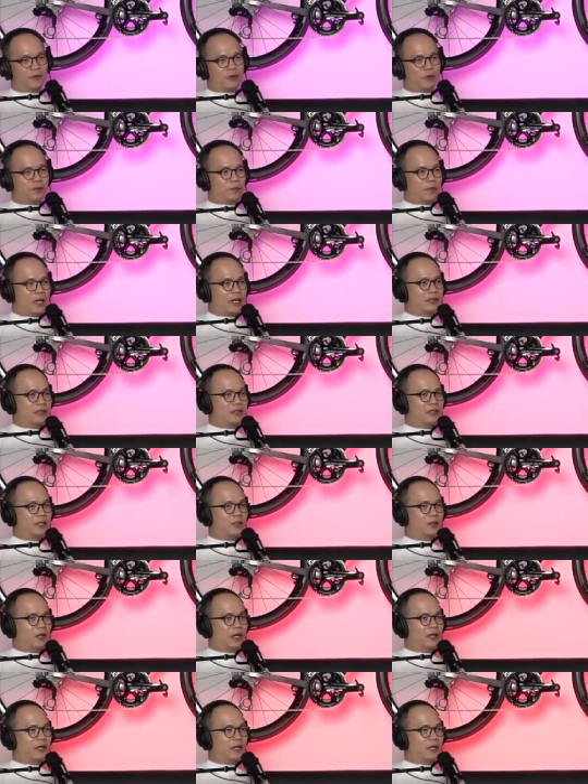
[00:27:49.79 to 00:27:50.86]
so
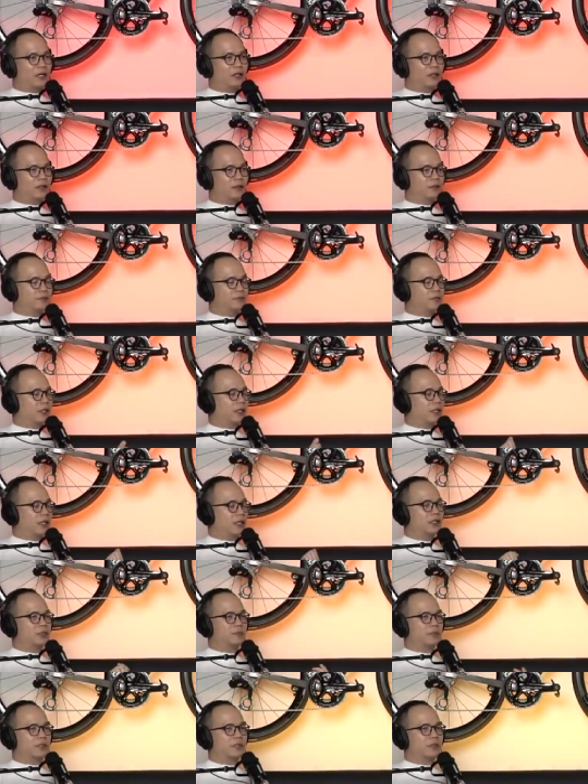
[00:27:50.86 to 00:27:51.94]
bicycle, I uh, I
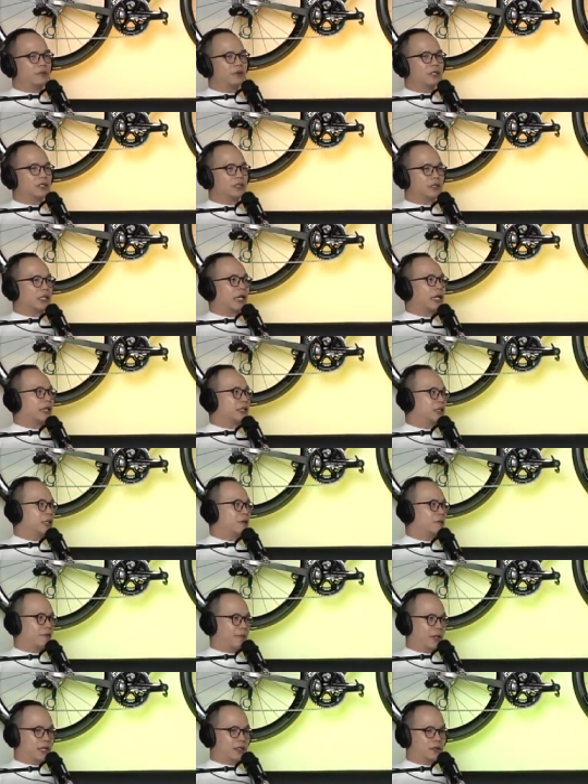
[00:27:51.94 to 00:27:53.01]
asked myself, what is the end game
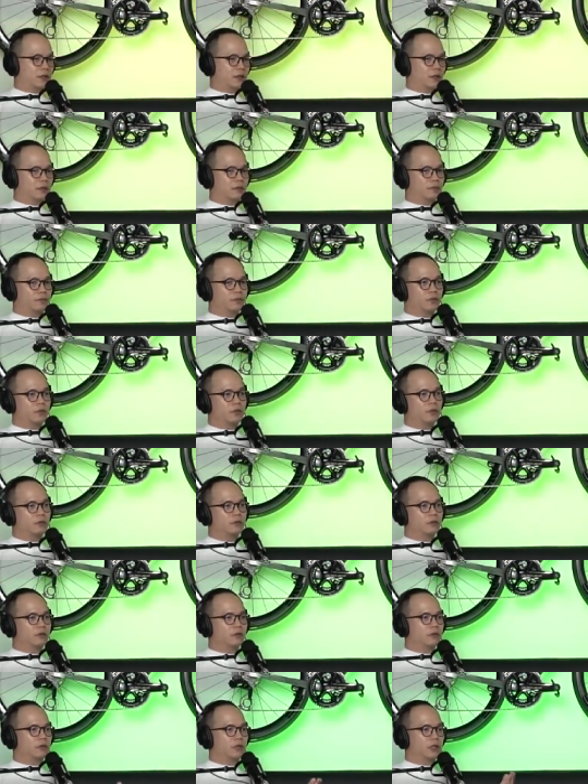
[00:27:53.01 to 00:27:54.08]
of bicycle?
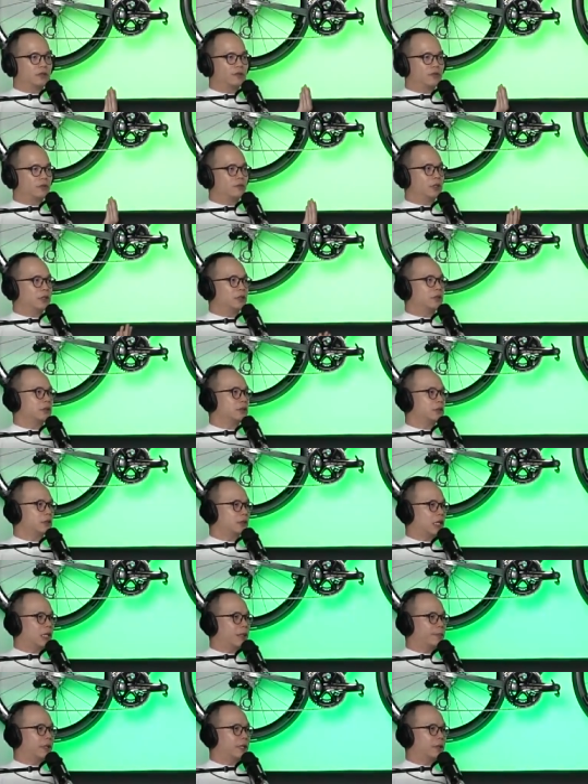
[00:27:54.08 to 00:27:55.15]
So hmm. these few names
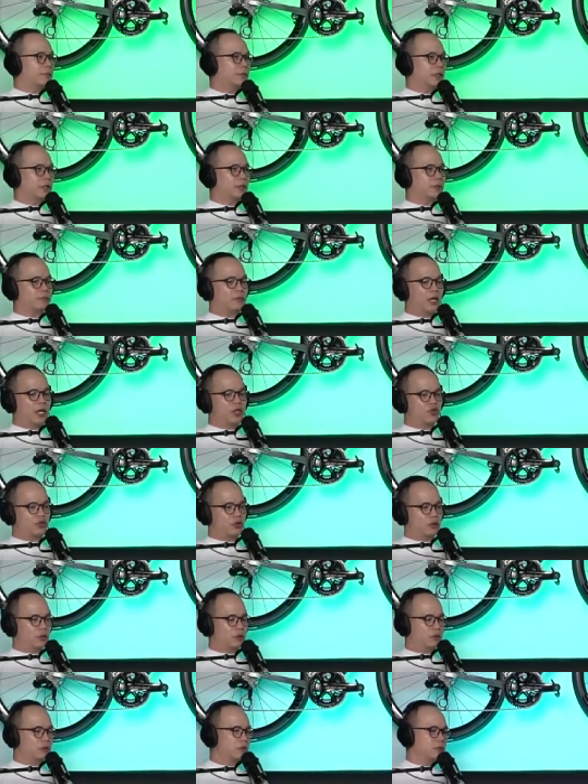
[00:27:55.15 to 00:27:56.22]
came up, like
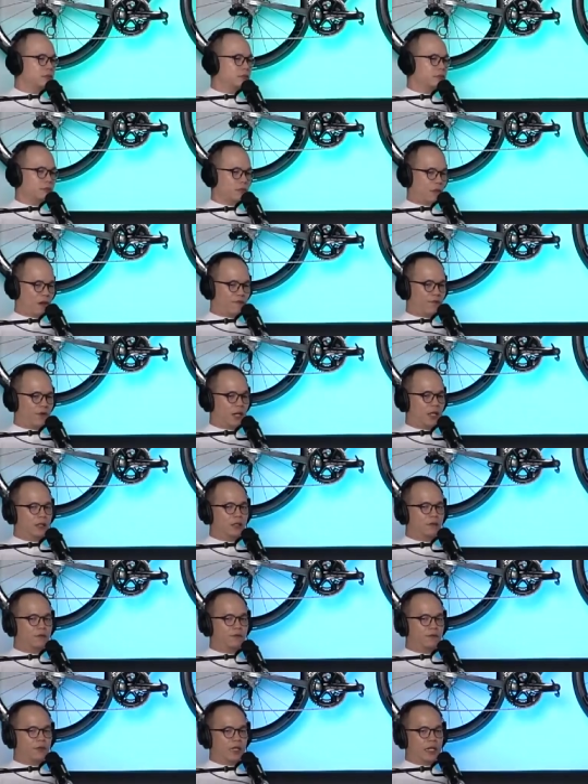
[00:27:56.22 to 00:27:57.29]
Bastion.
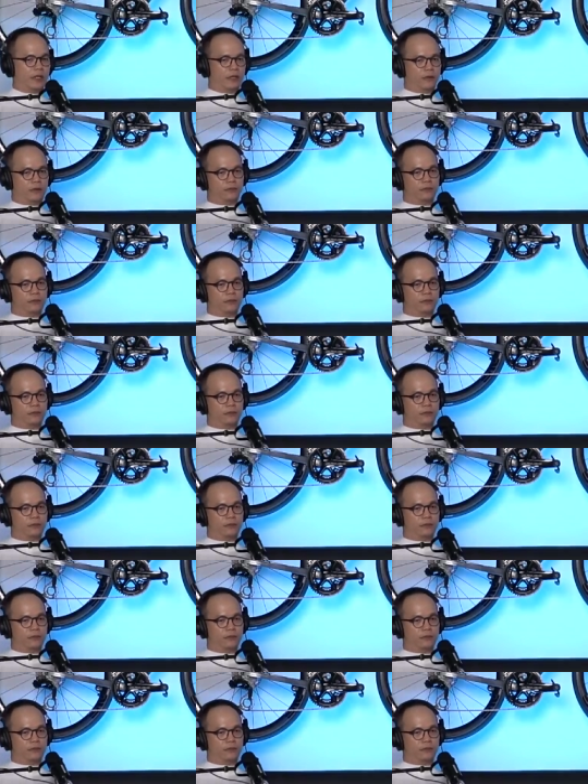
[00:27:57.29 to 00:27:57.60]
Firefly,